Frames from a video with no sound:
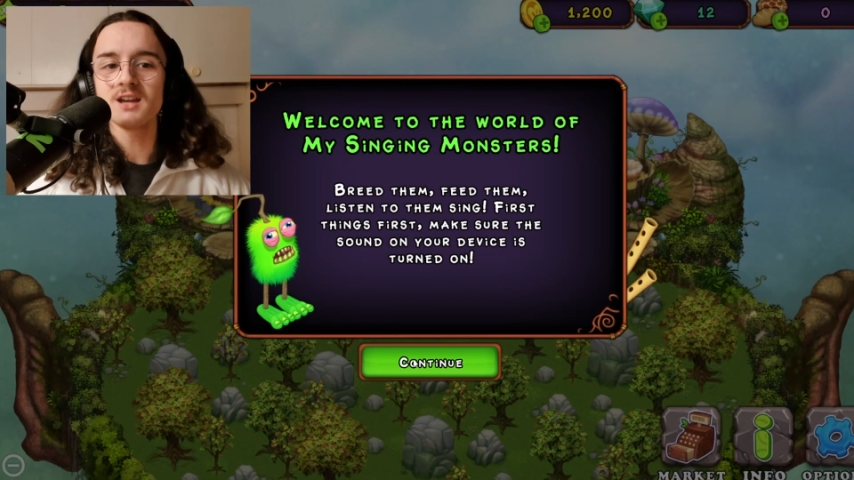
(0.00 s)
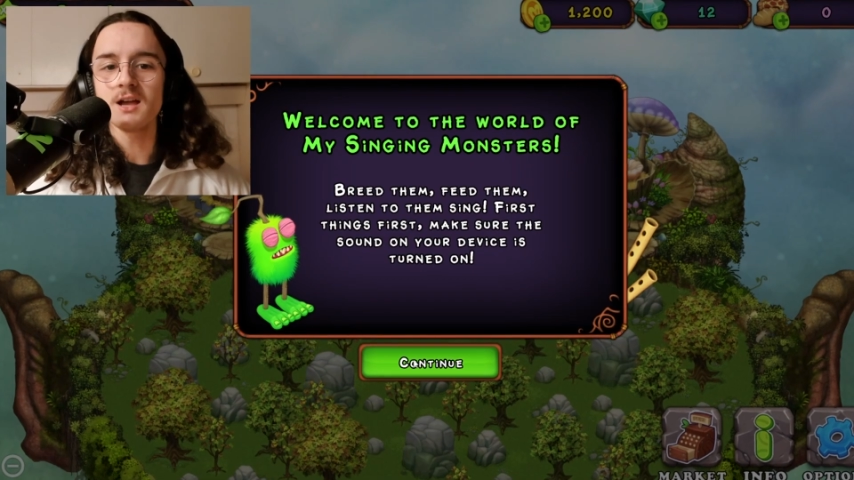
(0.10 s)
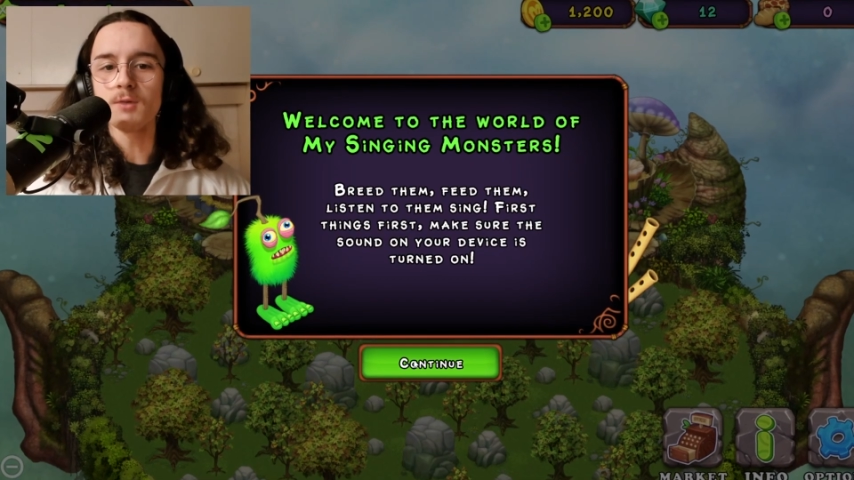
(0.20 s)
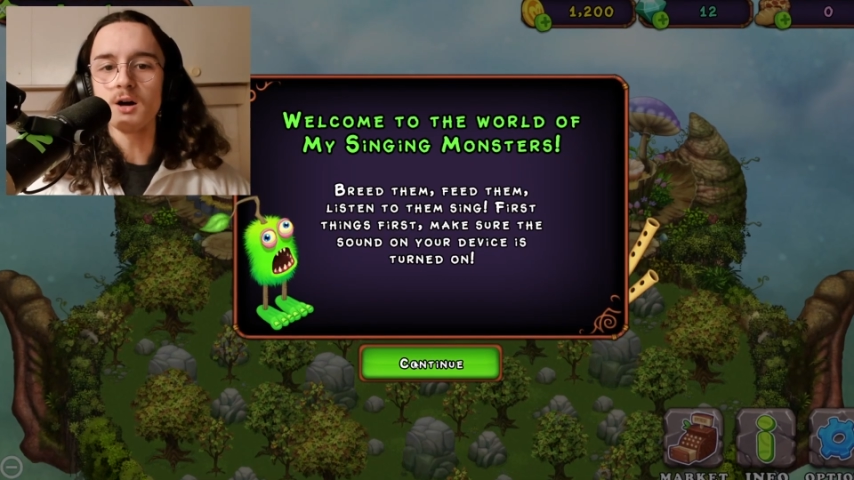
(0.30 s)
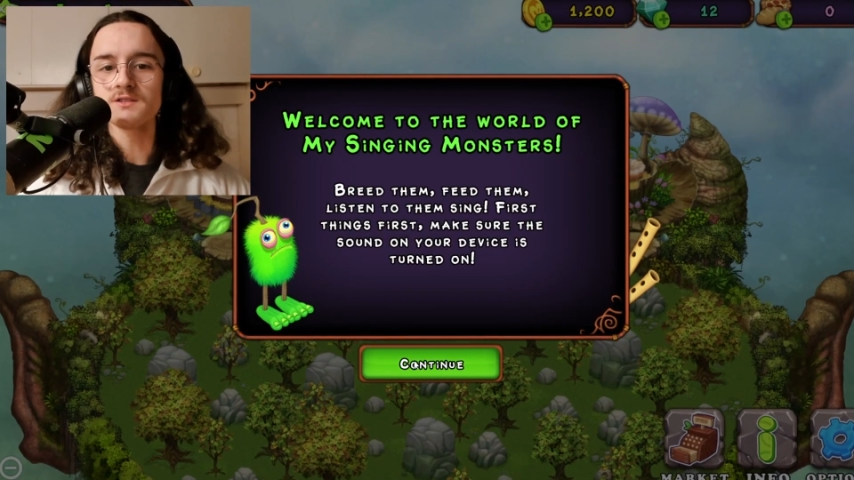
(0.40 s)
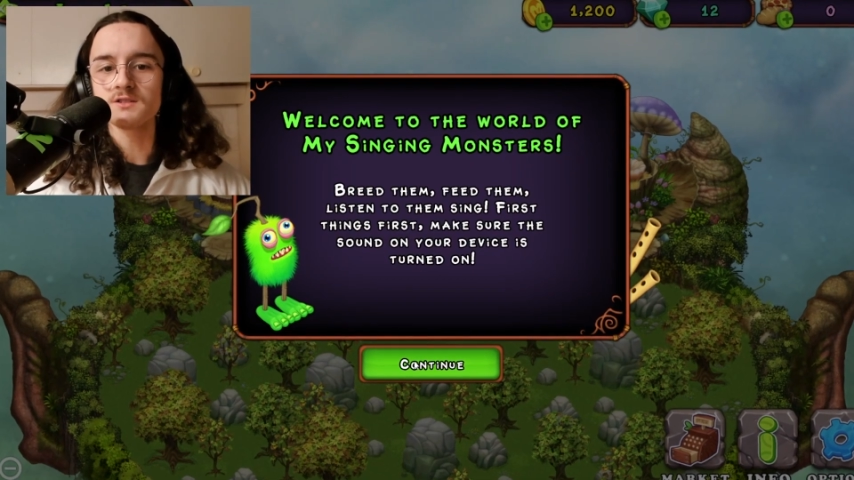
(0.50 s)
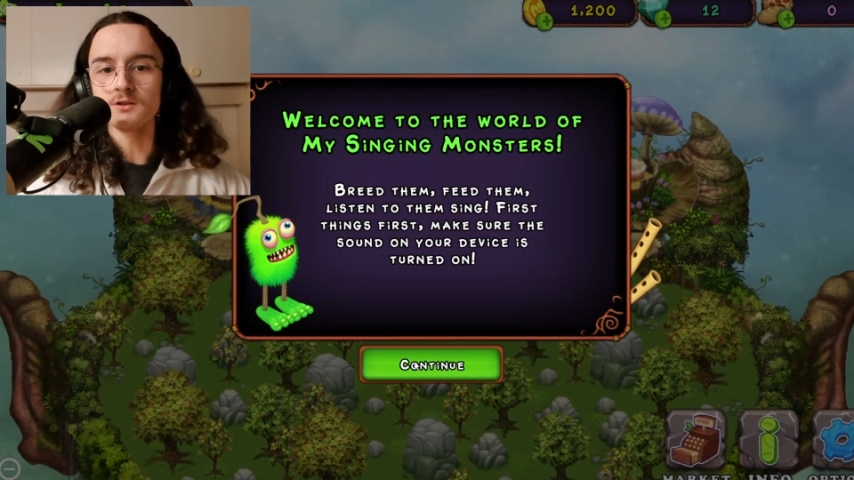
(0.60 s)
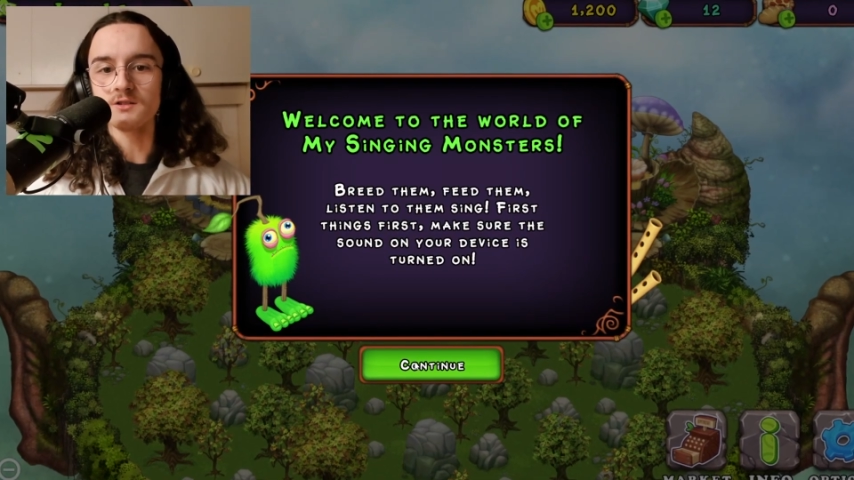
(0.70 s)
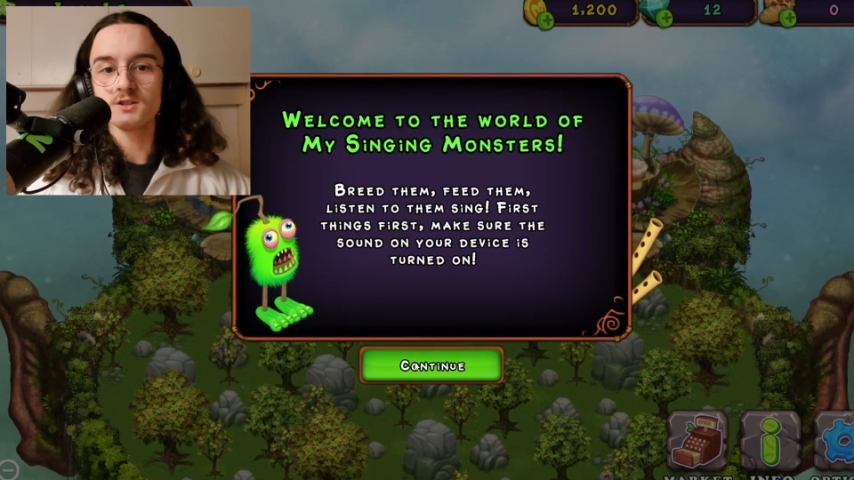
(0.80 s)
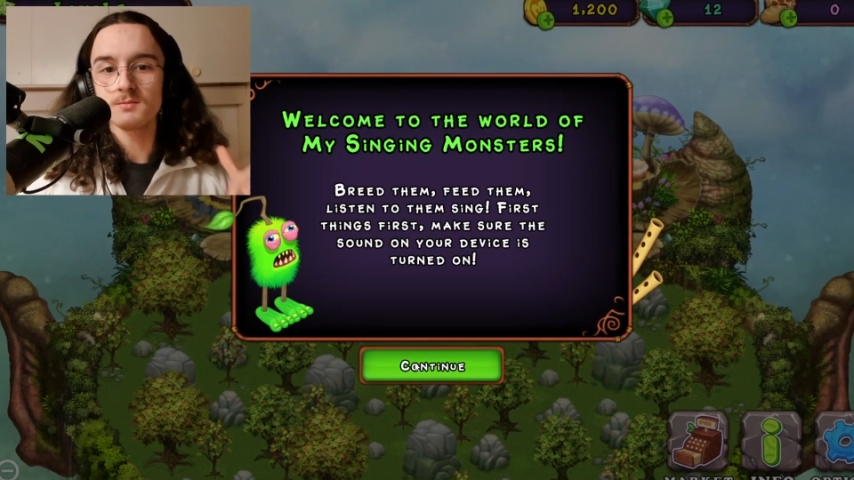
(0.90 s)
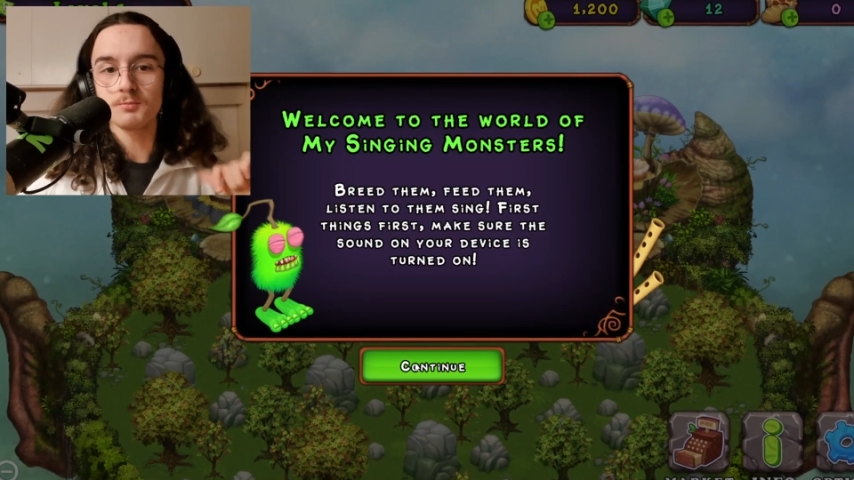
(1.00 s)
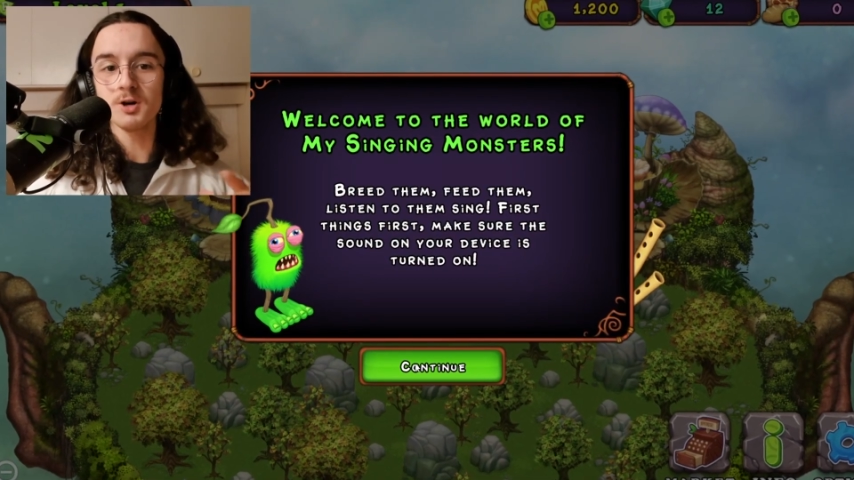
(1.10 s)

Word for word: Singing Monsters.